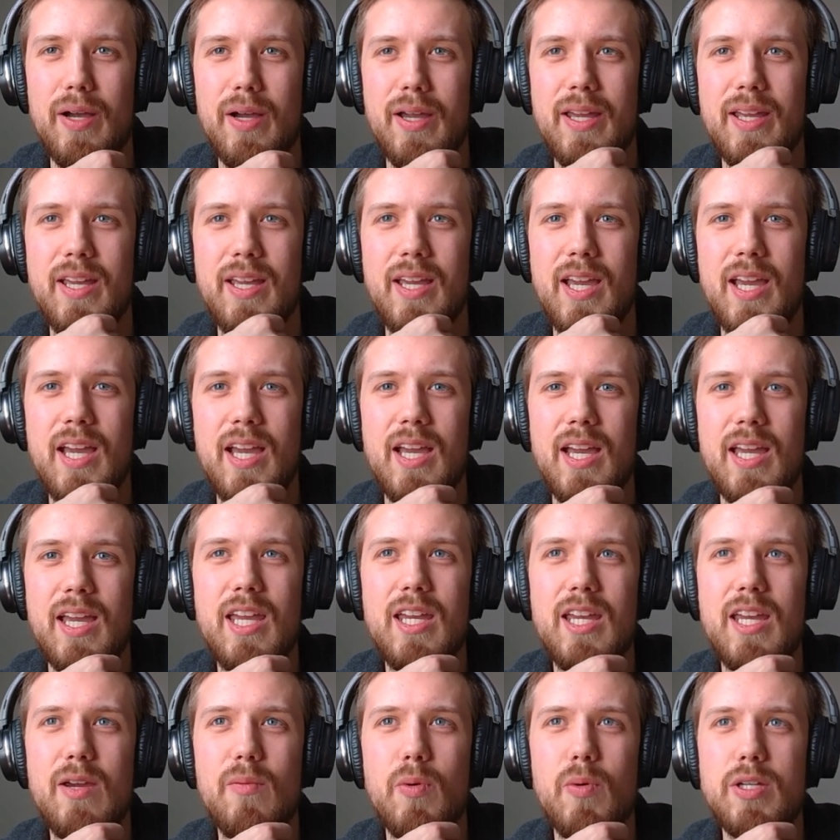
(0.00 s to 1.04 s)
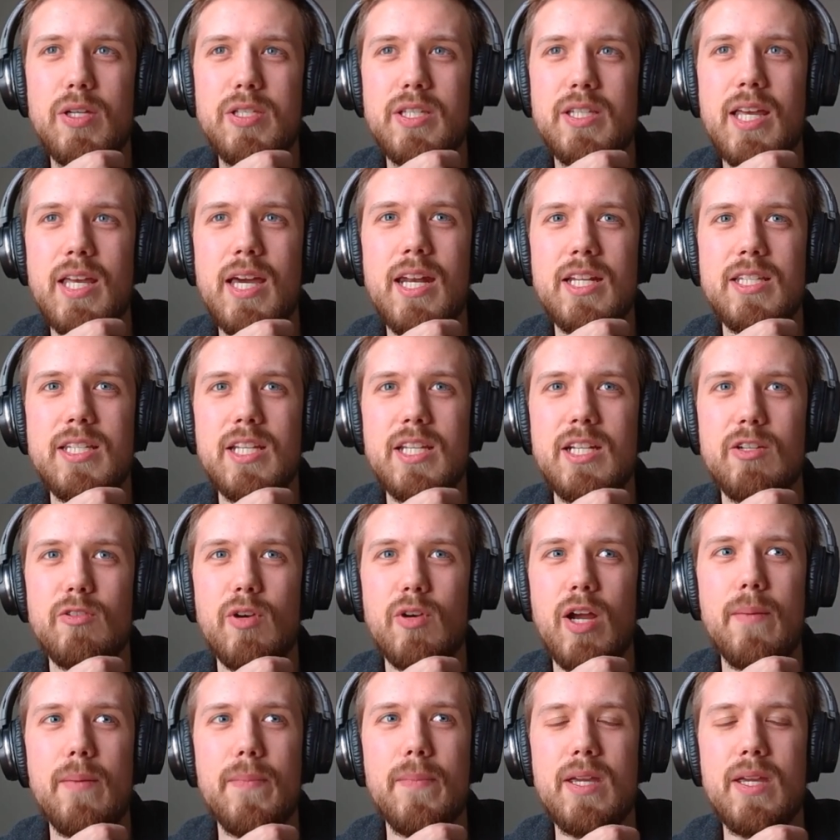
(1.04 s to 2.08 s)
But it wasn't that it didn't
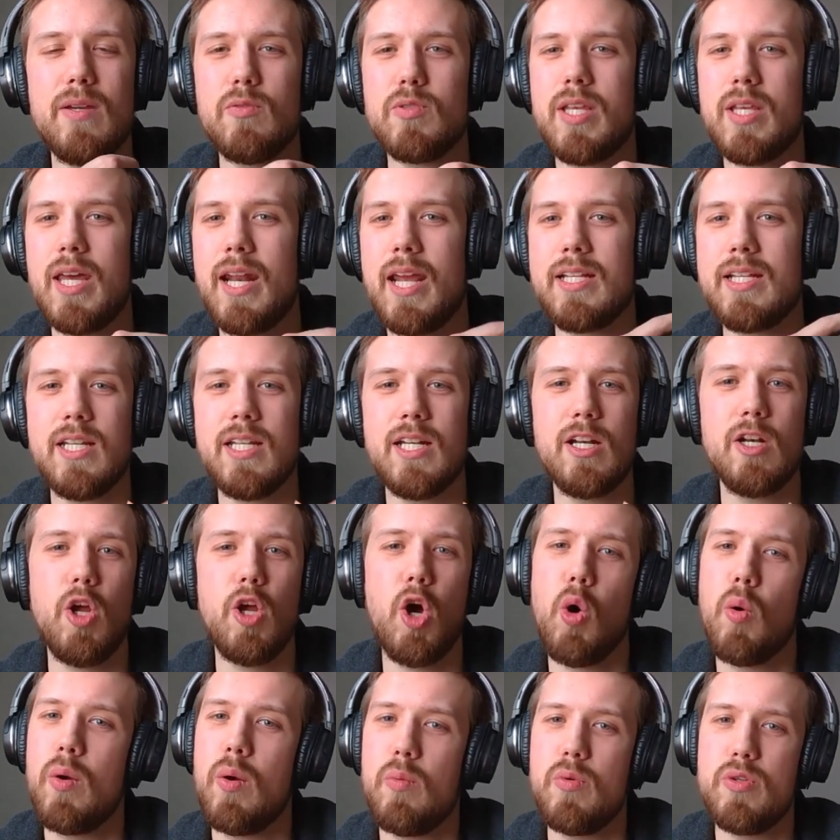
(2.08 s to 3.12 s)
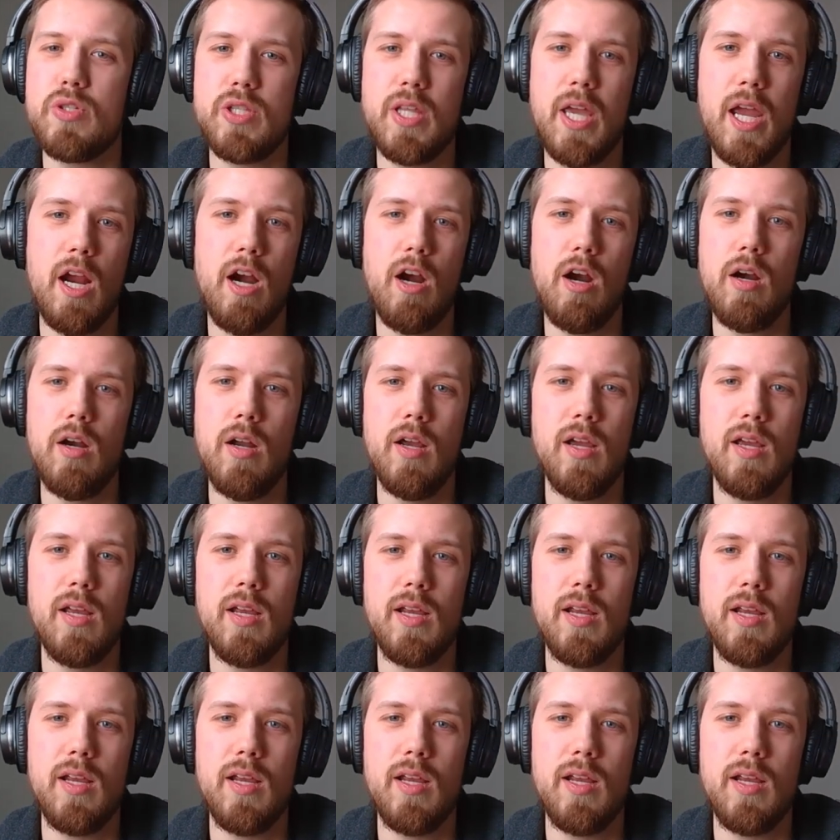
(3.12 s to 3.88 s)
grab me. It was that I didn't know it was there.